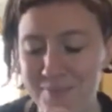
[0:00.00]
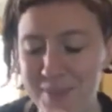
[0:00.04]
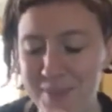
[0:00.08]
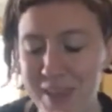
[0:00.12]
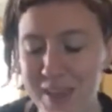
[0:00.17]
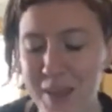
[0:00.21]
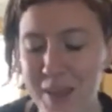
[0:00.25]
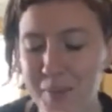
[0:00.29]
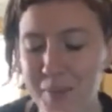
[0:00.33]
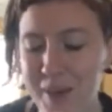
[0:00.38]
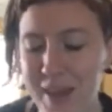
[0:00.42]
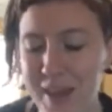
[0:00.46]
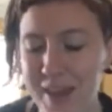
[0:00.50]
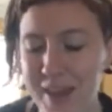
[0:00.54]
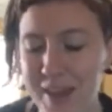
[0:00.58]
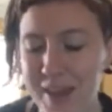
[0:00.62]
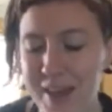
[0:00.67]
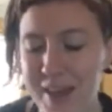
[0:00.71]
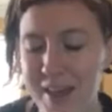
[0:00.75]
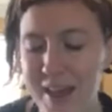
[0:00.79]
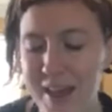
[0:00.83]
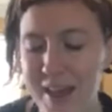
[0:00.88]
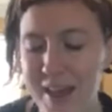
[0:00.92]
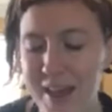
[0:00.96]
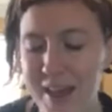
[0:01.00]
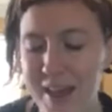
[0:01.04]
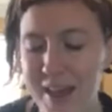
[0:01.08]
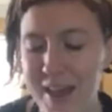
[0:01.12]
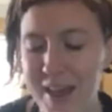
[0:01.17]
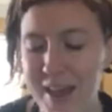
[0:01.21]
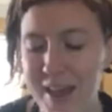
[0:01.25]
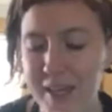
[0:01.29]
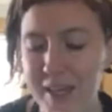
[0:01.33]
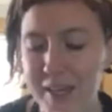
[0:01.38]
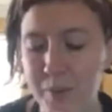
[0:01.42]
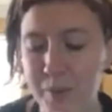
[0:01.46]
Anyway,
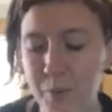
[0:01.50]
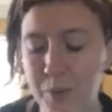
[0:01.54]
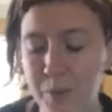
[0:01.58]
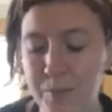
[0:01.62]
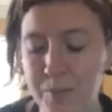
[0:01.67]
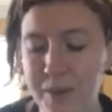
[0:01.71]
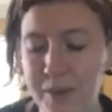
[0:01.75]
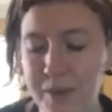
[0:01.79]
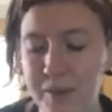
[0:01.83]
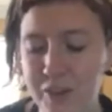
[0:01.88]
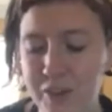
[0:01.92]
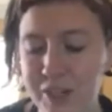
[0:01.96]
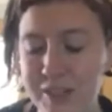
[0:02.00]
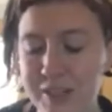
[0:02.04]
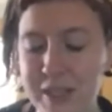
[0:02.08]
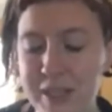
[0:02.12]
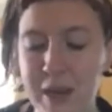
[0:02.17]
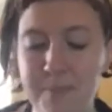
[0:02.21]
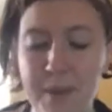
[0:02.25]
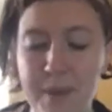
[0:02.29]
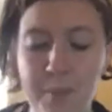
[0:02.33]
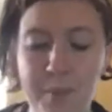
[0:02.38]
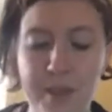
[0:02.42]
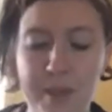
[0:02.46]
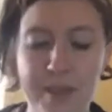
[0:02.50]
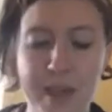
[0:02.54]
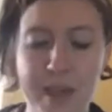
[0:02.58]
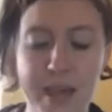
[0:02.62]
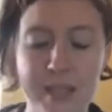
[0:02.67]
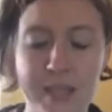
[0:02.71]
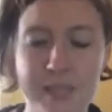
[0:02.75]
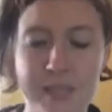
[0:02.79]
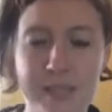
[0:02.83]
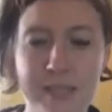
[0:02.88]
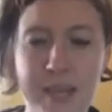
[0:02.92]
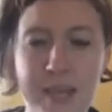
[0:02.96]
she's going to be with
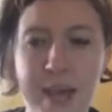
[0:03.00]
us,